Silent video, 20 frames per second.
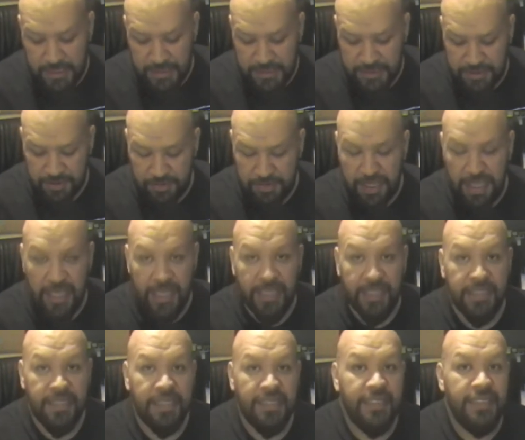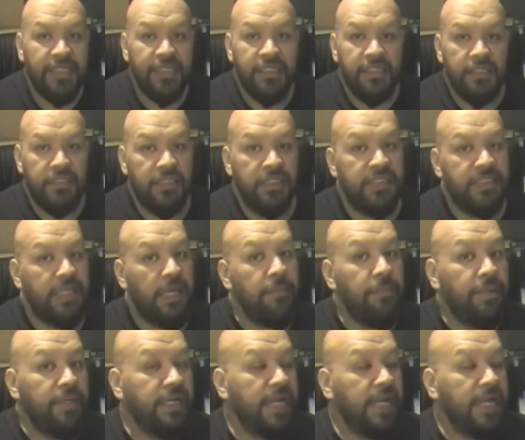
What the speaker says: So then December